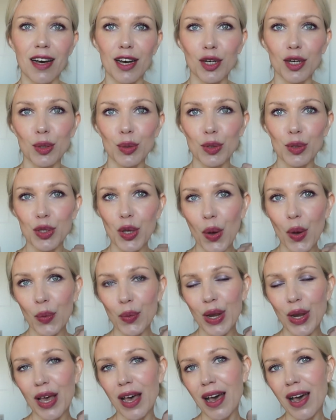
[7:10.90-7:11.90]
cool
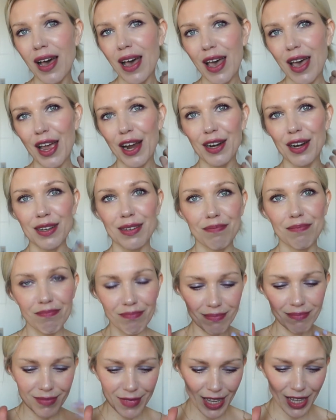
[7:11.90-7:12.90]
tone hair,
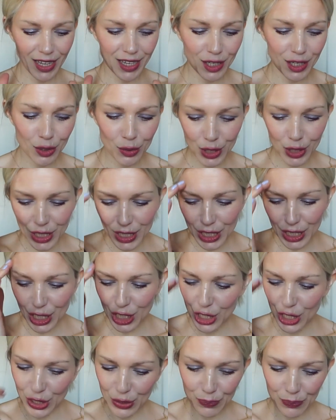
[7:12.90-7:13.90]
like, in good
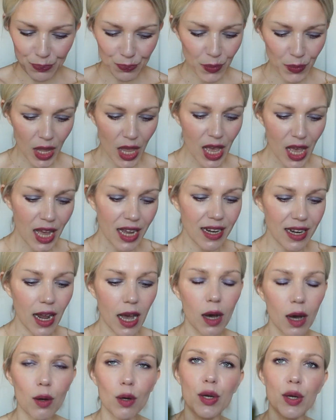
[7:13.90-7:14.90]
condition.
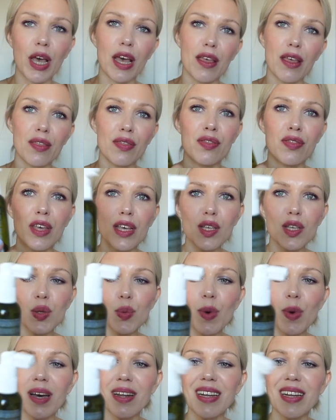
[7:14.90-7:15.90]
Now, okay, this
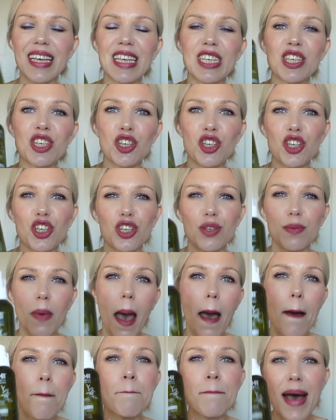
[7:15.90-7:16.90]
one is
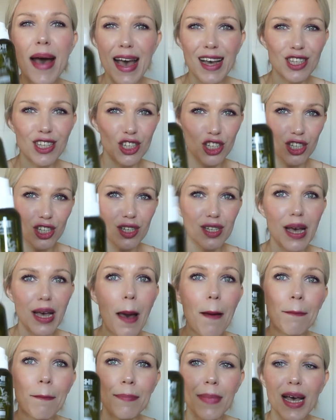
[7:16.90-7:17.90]
magic
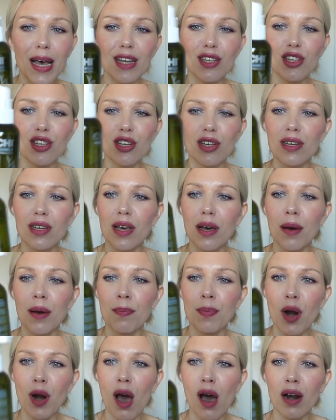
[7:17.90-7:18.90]

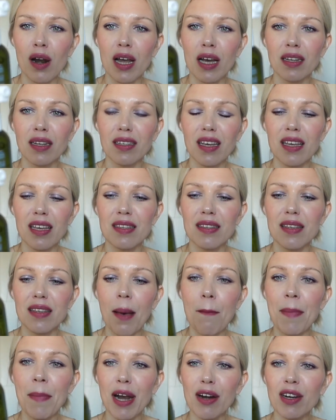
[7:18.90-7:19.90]
product. It's
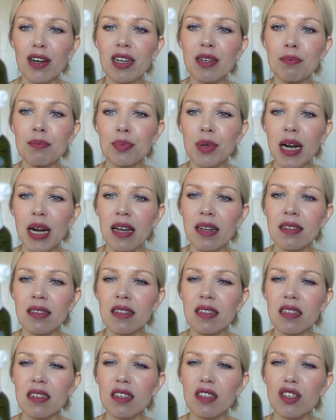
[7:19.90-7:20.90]
American
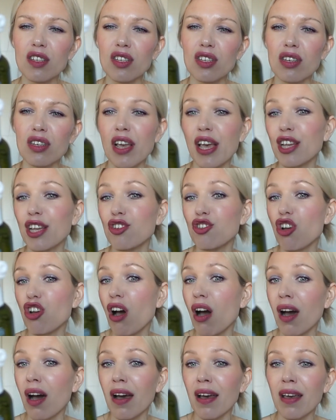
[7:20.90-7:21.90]
brand, CHI,
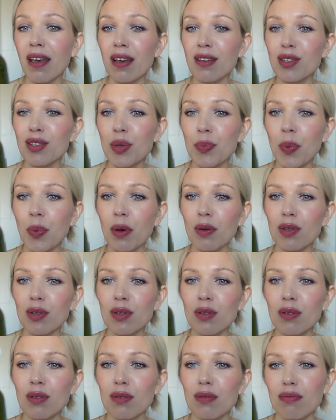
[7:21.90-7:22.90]
I suppose
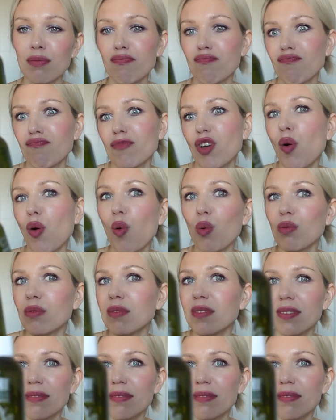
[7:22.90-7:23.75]
it's called,